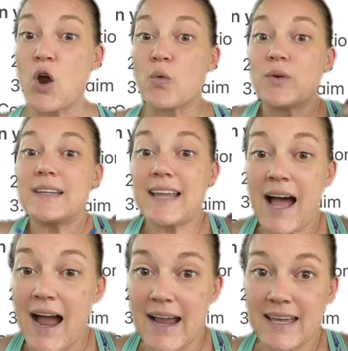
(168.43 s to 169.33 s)

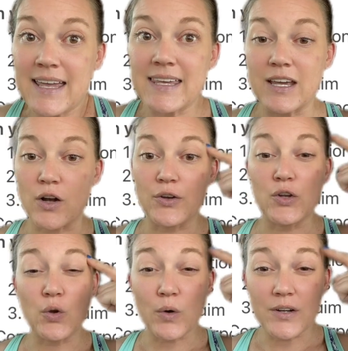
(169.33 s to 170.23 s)
rely again on
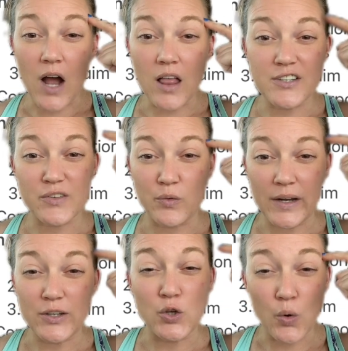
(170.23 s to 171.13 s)
your knowledge of
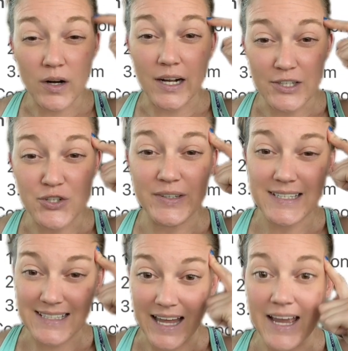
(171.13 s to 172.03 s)
what your country
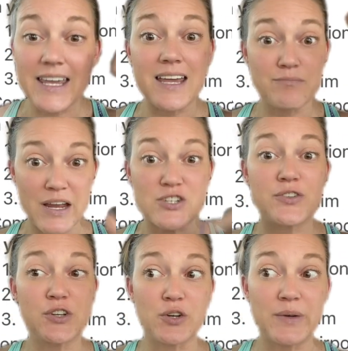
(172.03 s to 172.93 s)
is like and make sure
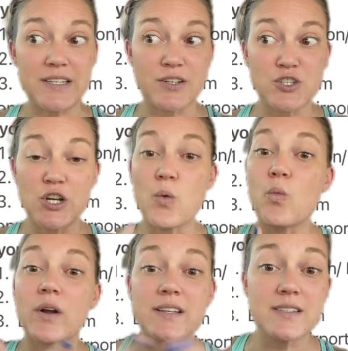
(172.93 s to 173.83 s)
that you're researching
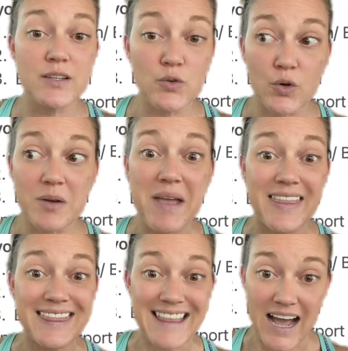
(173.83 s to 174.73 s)
what is the norm
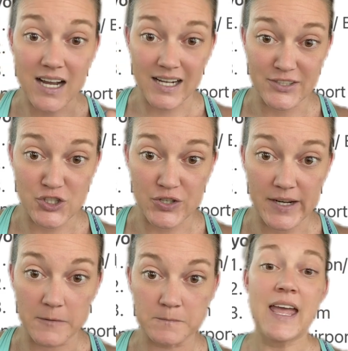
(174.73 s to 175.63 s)
in that
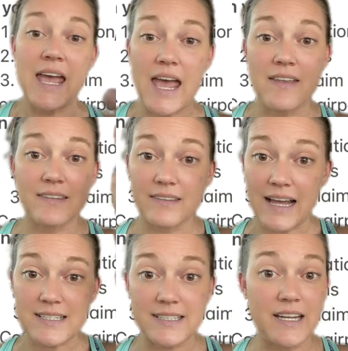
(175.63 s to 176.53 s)
country. And
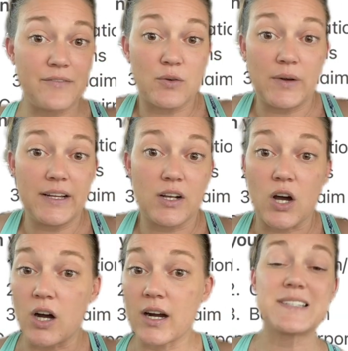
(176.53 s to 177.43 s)
lastly, if you're renting a
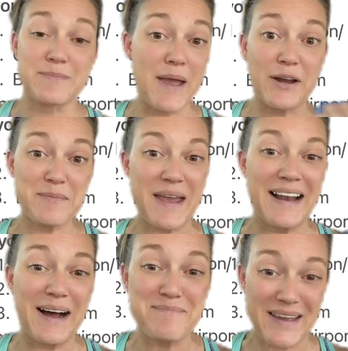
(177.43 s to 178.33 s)
car, this may or may
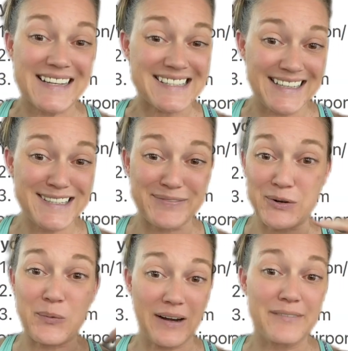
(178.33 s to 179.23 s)
not make sense
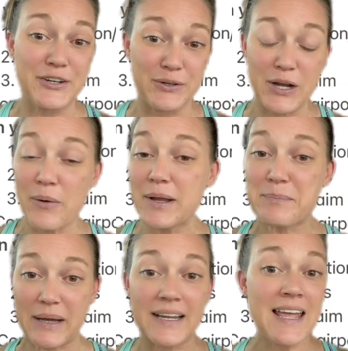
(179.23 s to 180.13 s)
for wherever you're going,
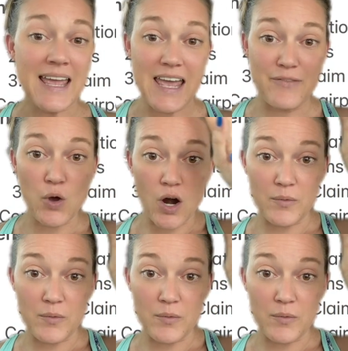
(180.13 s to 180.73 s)
but if you are